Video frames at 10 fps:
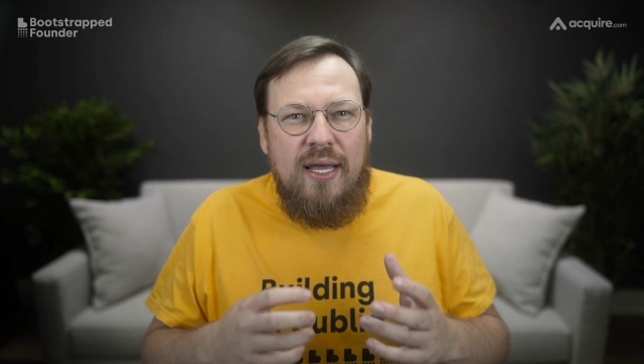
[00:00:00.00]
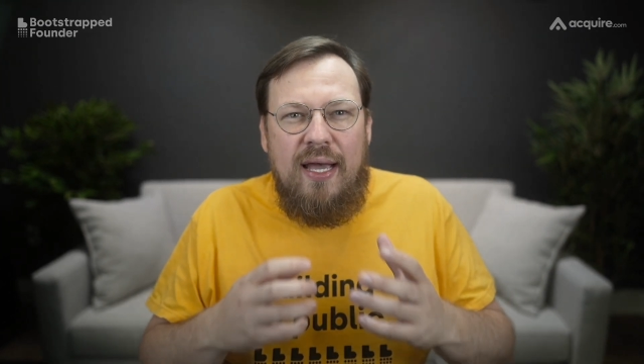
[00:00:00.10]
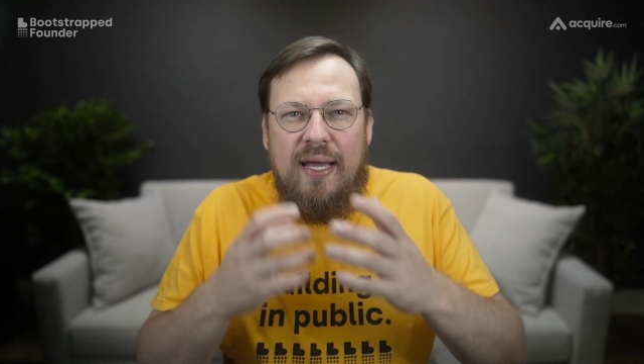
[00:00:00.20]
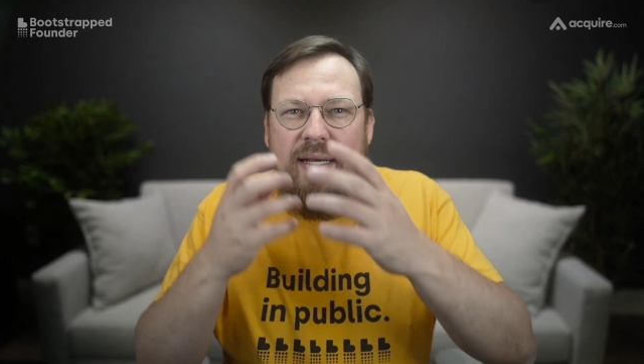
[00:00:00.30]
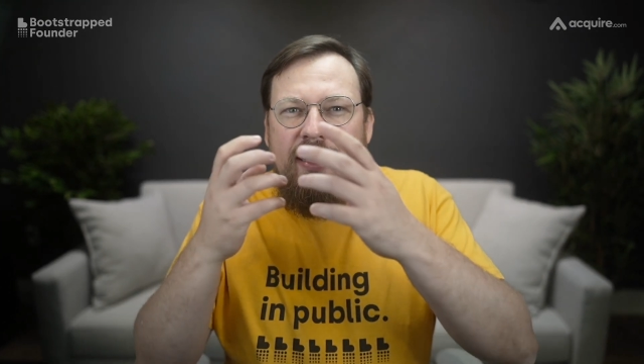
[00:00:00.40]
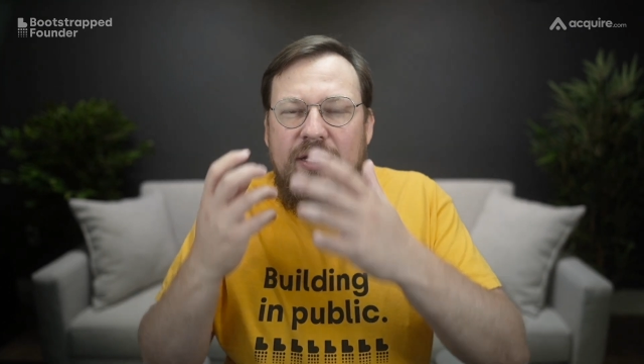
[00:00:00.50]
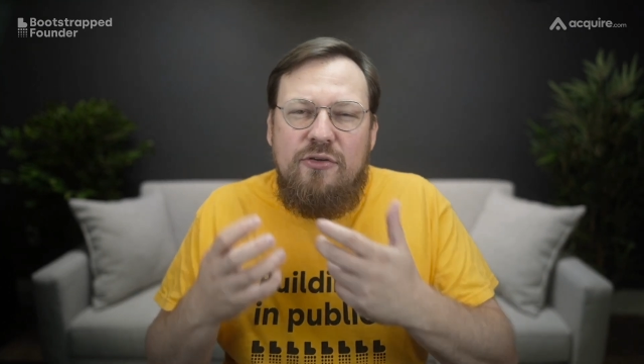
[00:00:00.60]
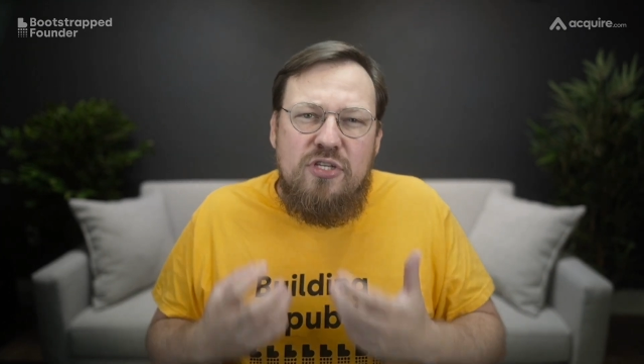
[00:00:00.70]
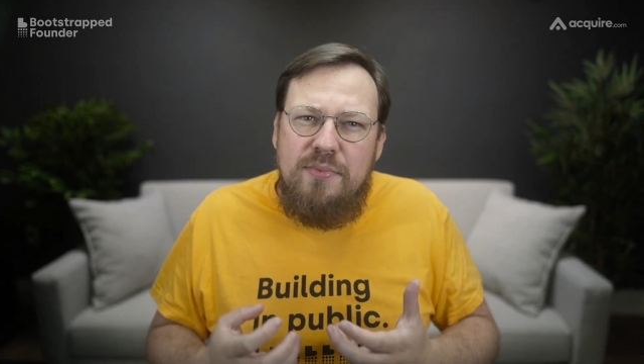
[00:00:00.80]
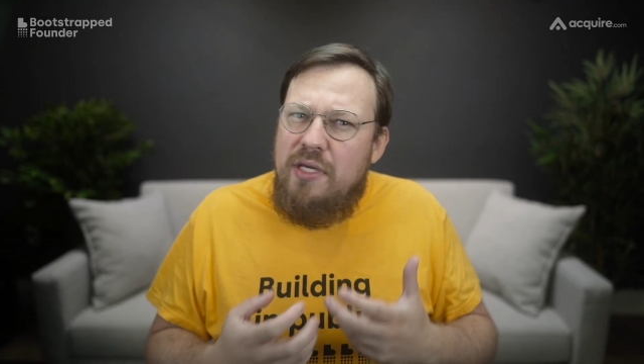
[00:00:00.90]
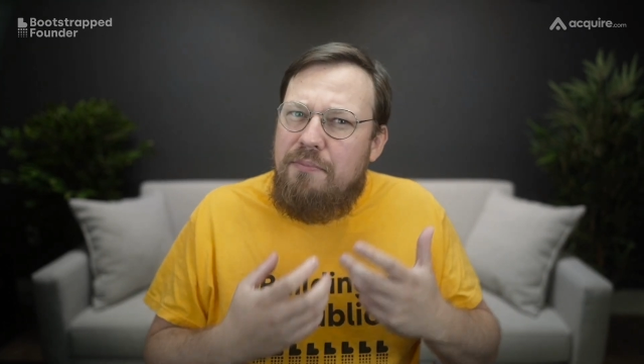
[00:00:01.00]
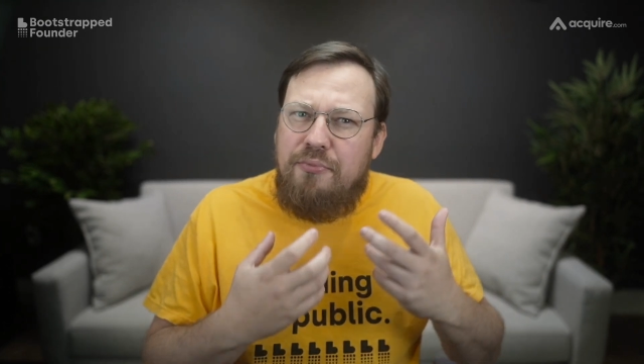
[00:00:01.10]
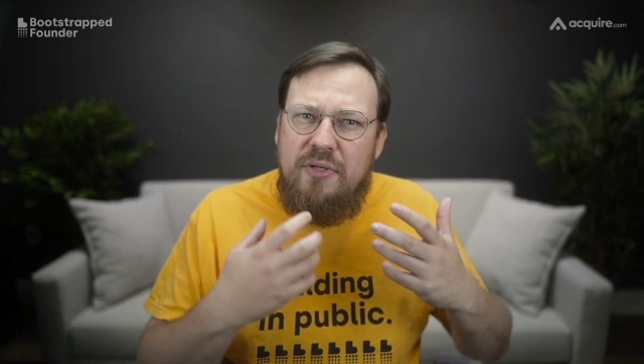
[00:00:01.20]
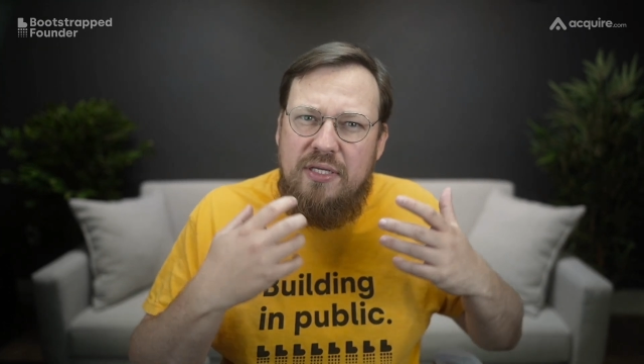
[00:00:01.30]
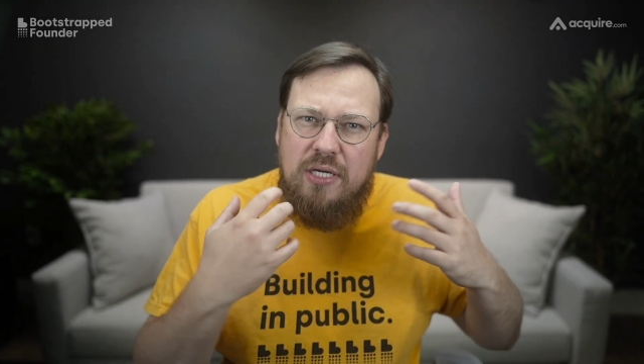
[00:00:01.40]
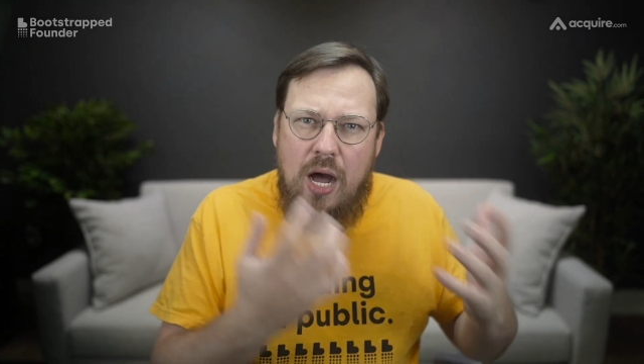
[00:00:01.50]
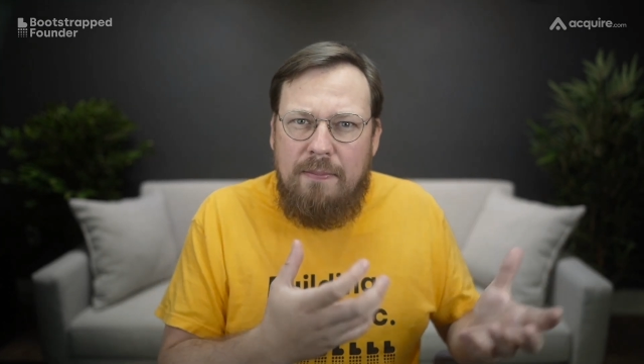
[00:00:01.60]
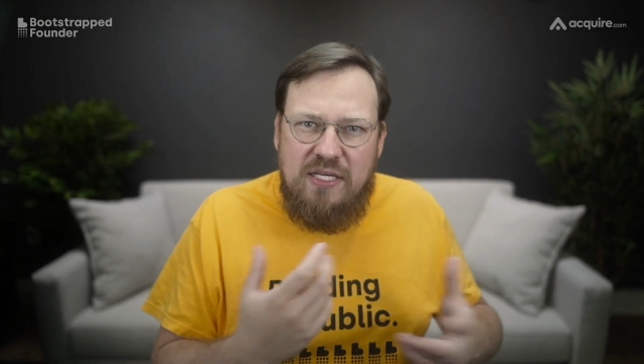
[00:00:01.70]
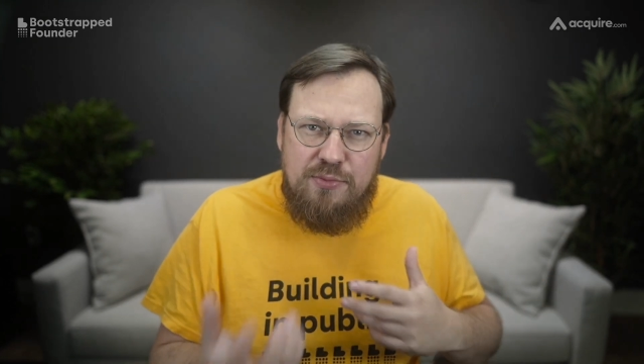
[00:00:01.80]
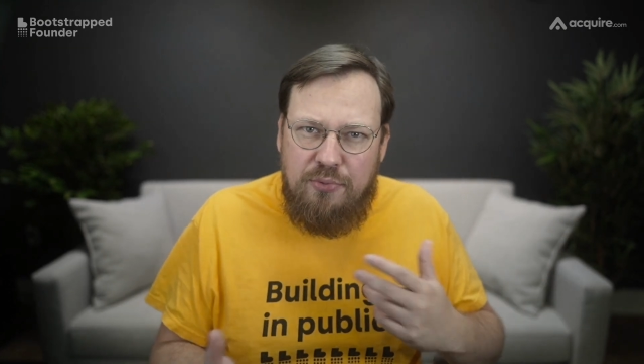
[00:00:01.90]
And it used to be a pretty
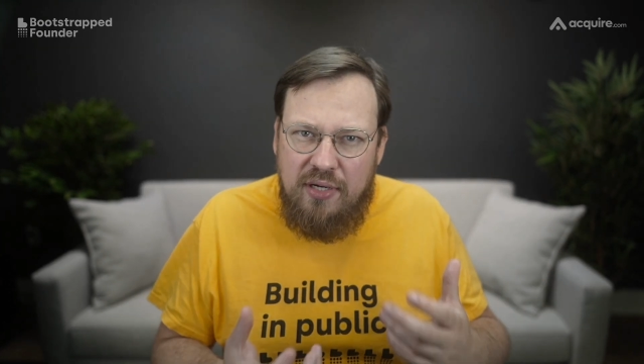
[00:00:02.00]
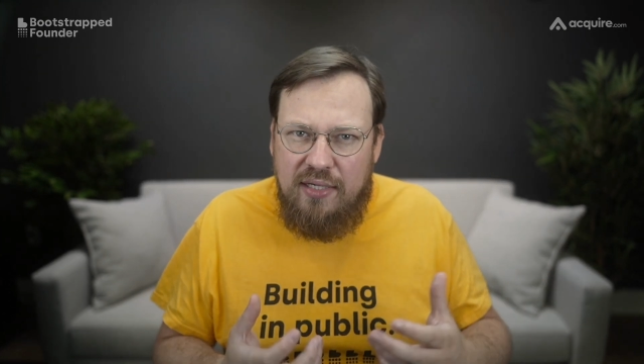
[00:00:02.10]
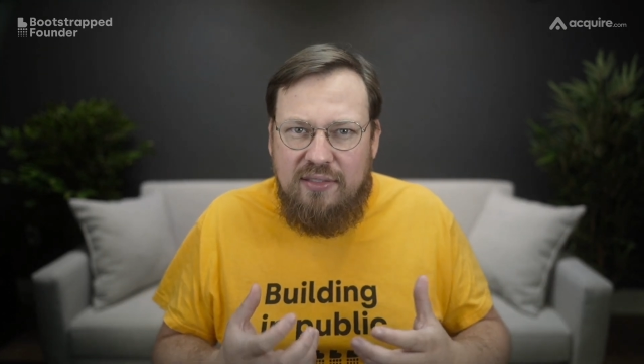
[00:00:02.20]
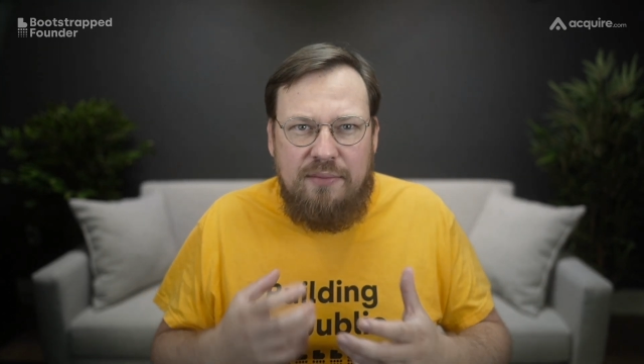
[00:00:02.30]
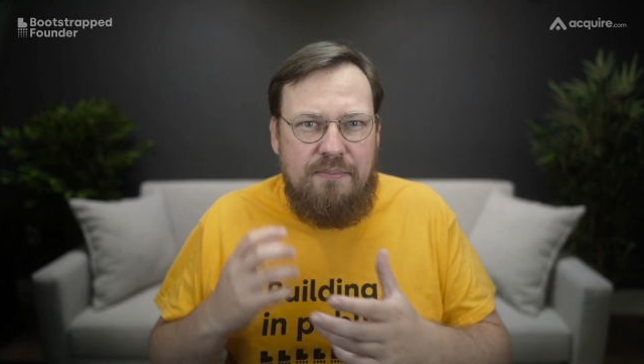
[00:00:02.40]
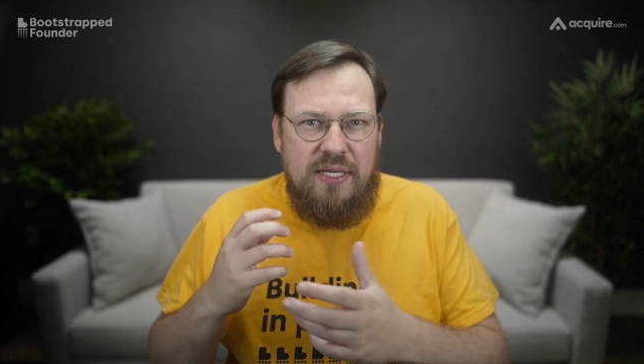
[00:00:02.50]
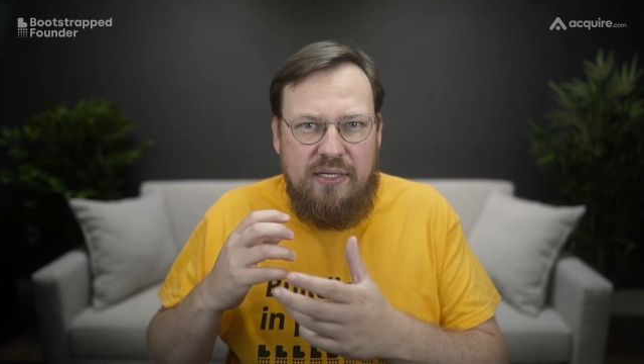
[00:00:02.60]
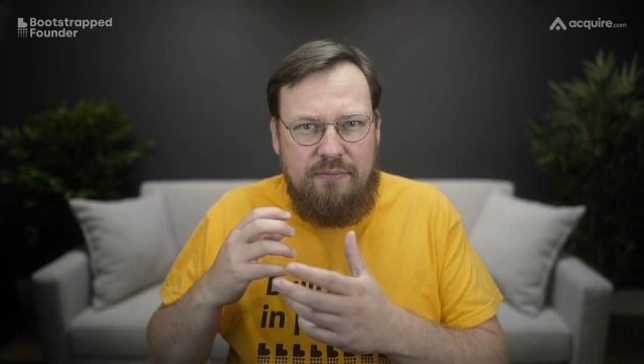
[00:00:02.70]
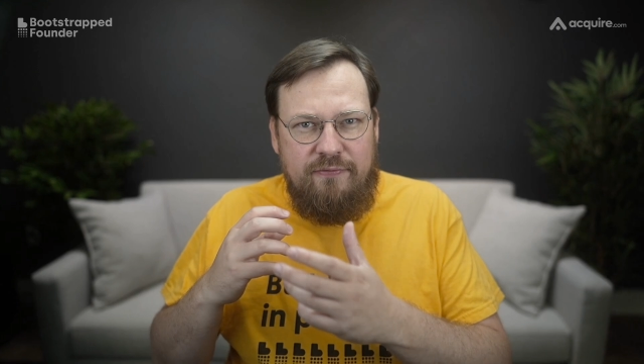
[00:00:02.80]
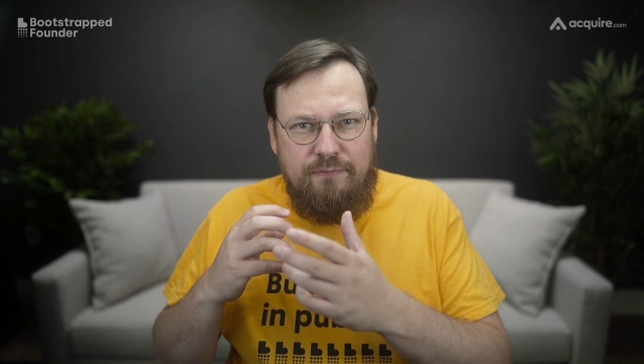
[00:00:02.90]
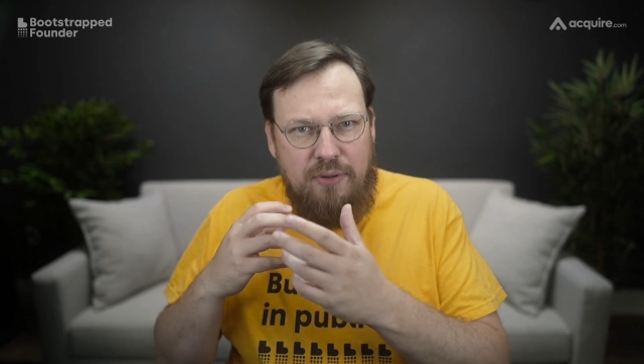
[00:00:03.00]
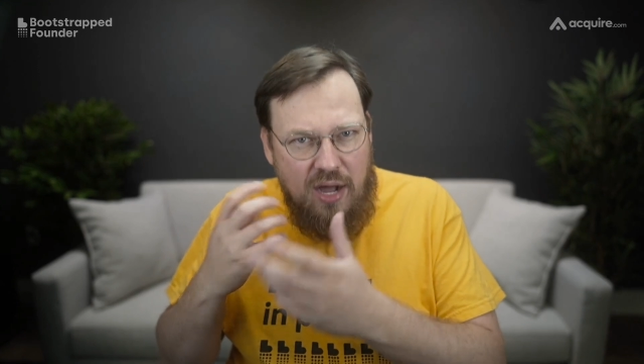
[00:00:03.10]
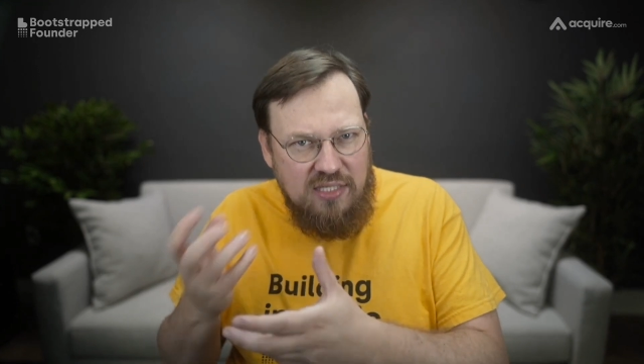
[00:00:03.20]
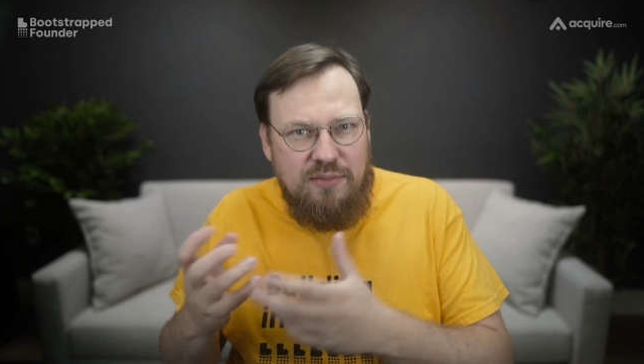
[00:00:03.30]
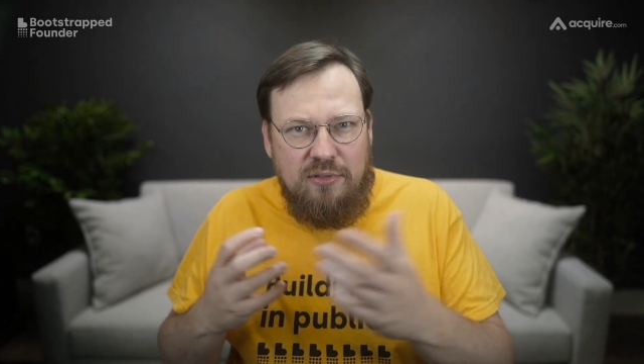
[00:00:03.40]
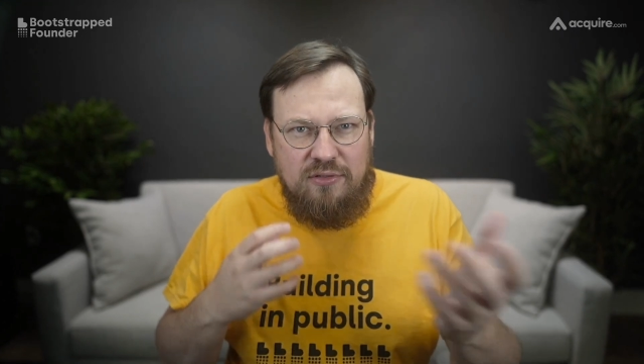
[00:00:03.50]
complex product that made it possible